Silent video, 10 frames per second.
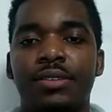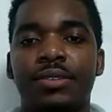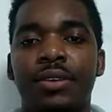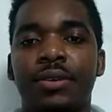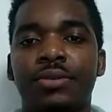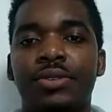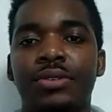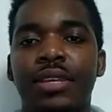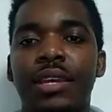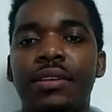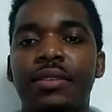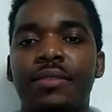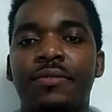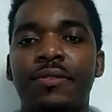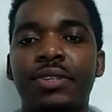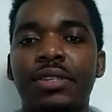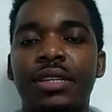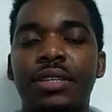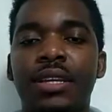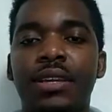So today, the first
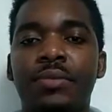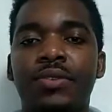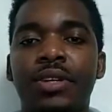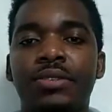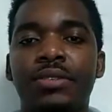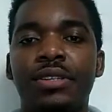thing that I'm going to